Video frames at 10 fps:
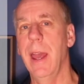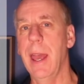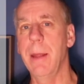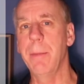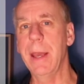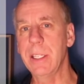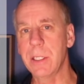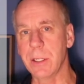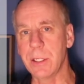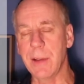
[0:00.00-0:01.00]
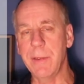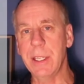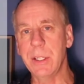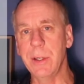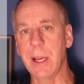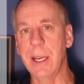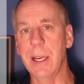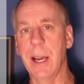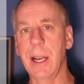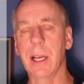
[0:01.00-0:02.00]
and makes the
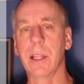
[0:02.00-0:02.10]
$72.99